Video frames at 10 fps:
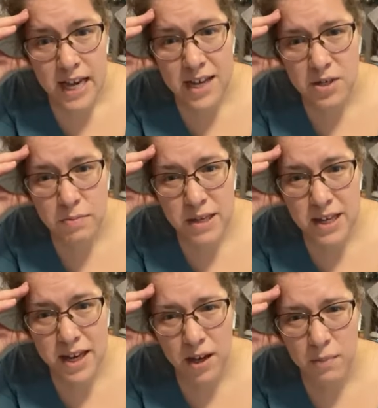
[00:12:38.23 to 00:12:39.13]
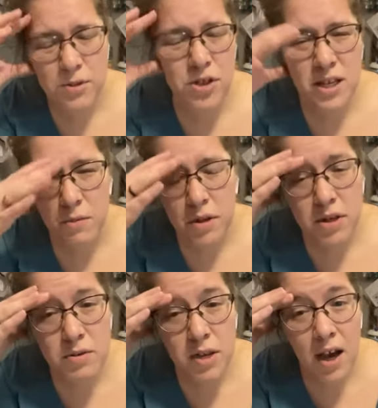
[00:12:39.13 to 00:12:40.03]
HP help? Janine, what are
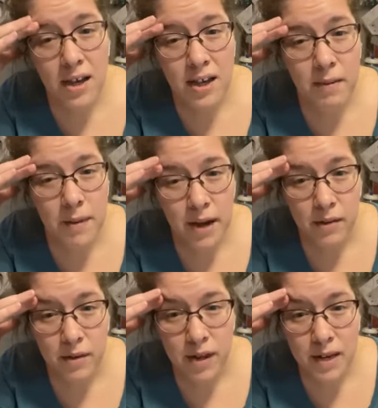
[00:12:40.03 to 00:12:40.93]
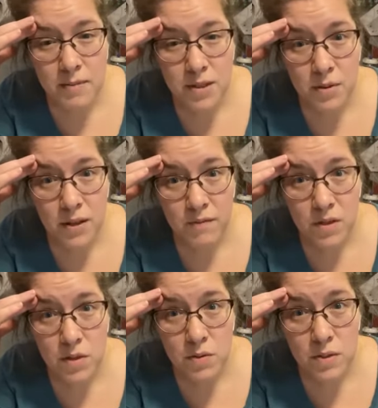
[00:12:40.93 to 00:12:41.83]
you talking about? I'm so
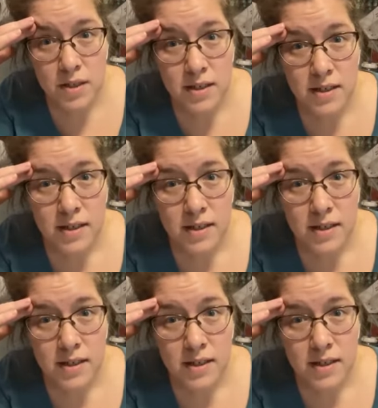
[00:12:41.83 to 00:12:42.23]
confused.